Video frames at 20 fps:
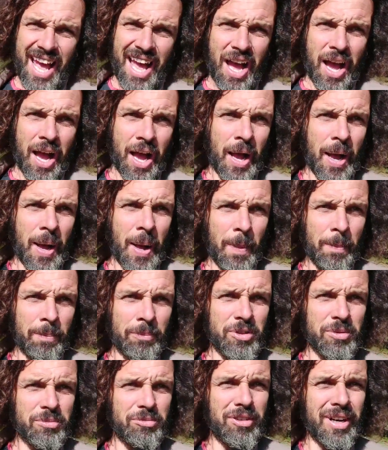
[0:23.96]

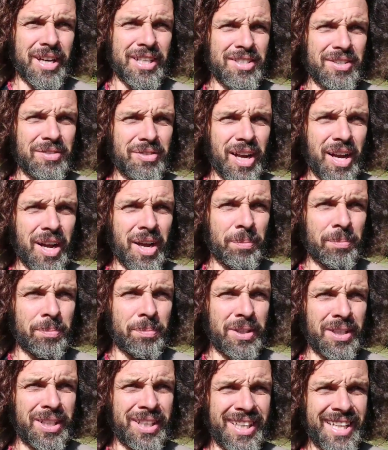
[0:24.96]
Some friends have come.
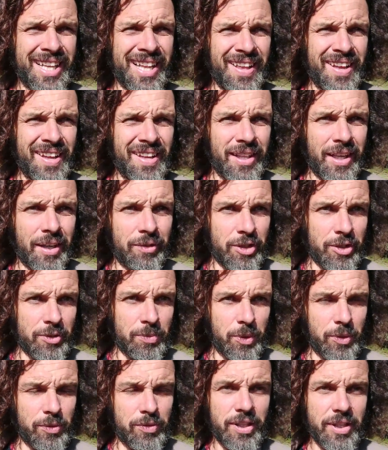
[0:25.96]
They've just
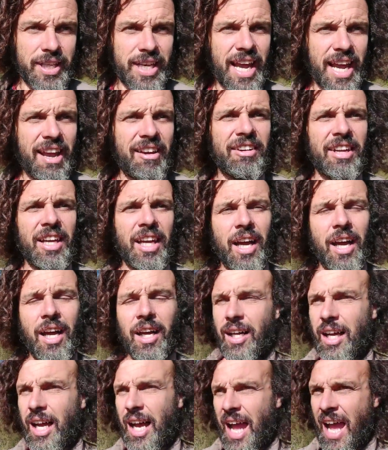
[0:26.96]
moved to the area,
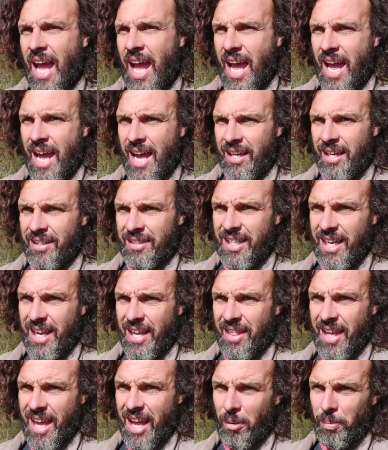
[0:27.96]
and yeah,
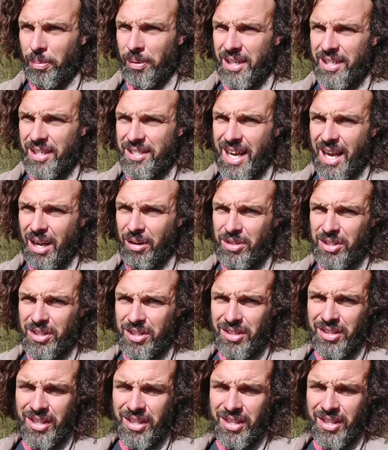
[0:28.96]
they're helping us out to do